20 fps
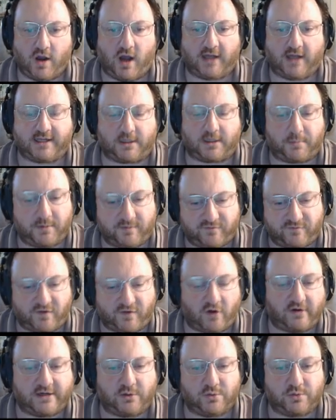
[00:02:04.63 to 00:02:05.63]
I think it'll be
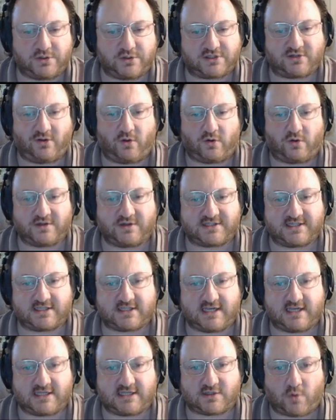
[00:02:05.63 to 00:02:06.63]
very good so long as
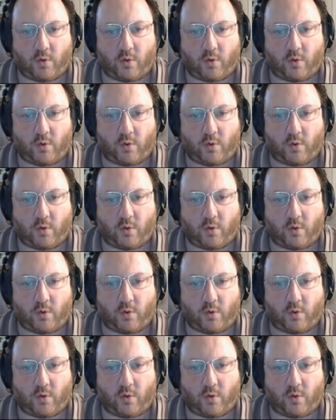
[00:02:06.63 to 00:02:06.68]
it's